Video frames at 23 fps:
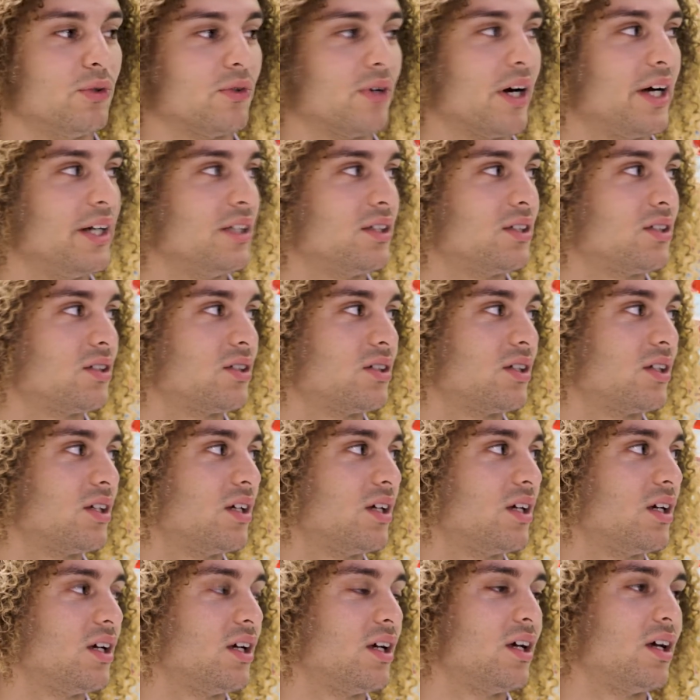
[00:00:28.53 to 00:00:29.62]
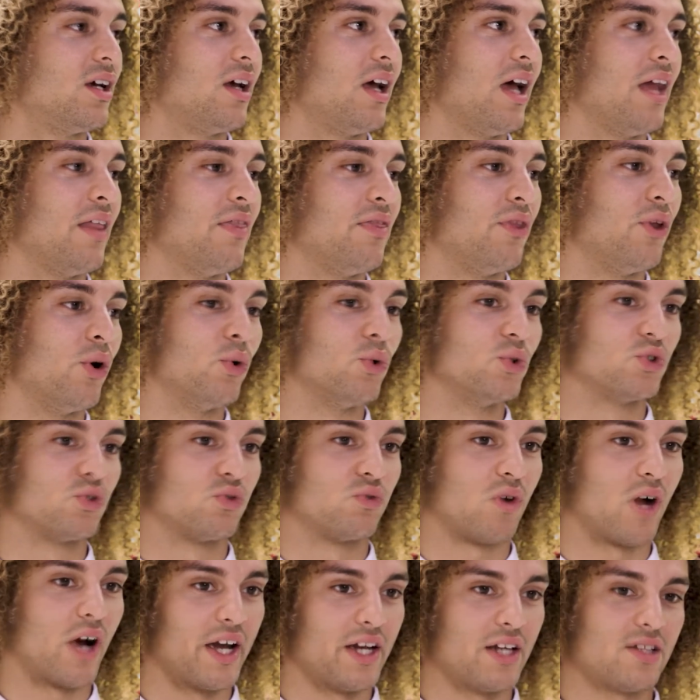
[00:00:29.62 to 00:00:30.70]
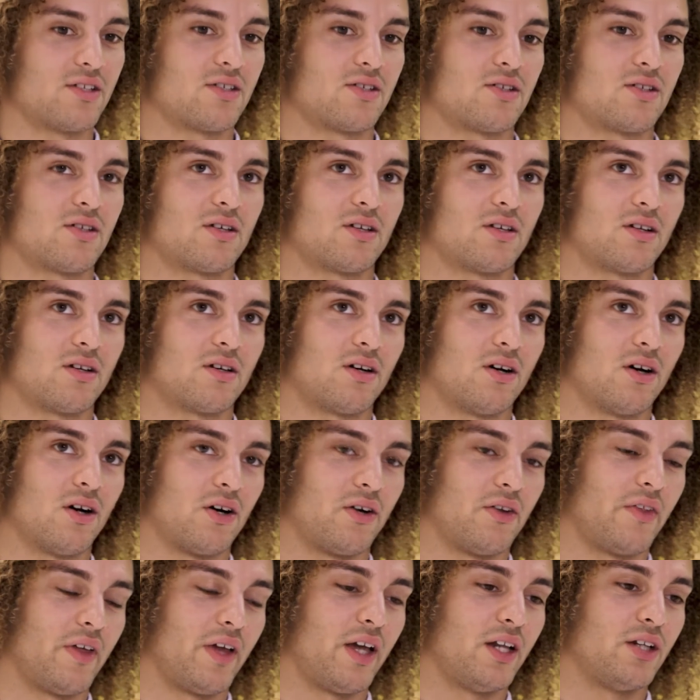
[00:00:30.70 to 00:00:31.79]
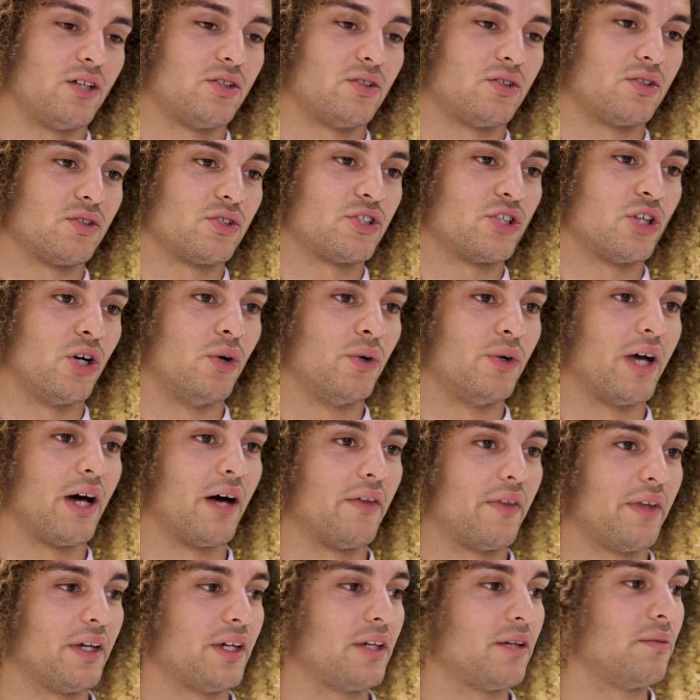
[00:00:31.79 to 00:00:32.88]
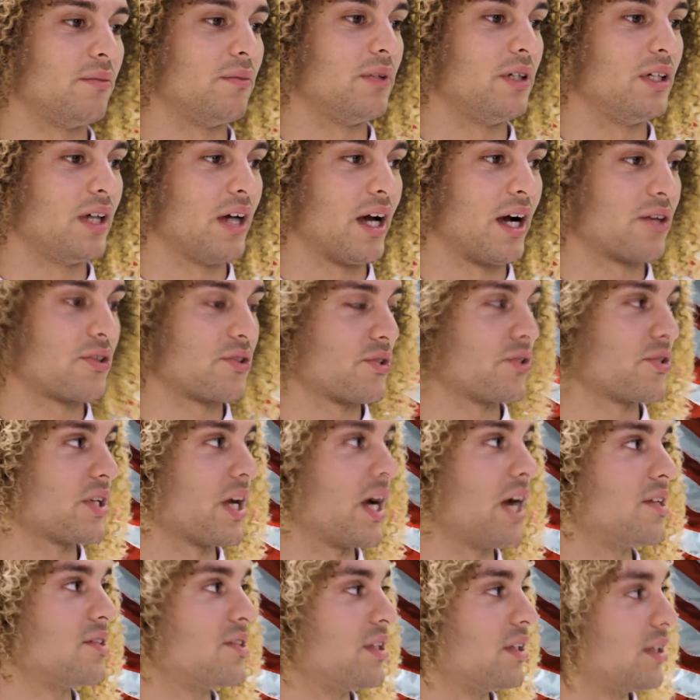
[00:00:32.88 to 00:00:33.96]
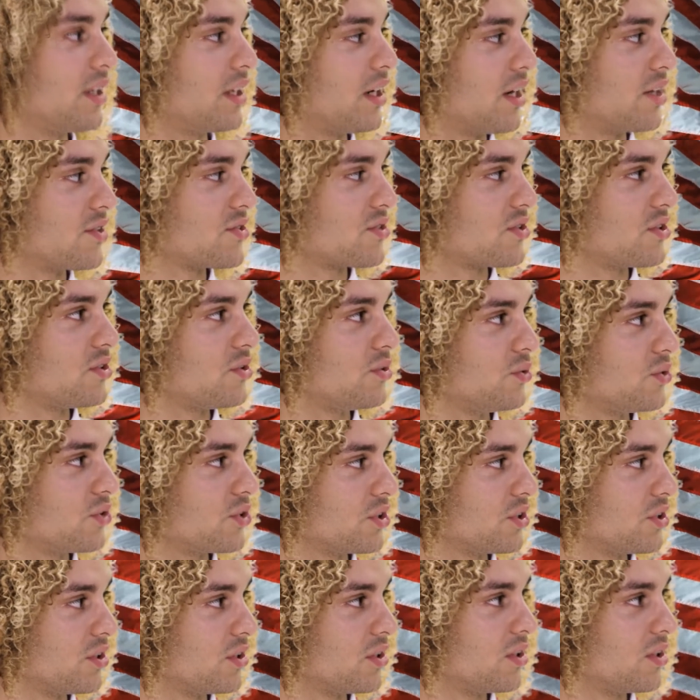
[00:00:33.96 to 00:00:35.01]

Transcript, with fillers: rights, and those rights are then shown how they can be exercised in the Constitution.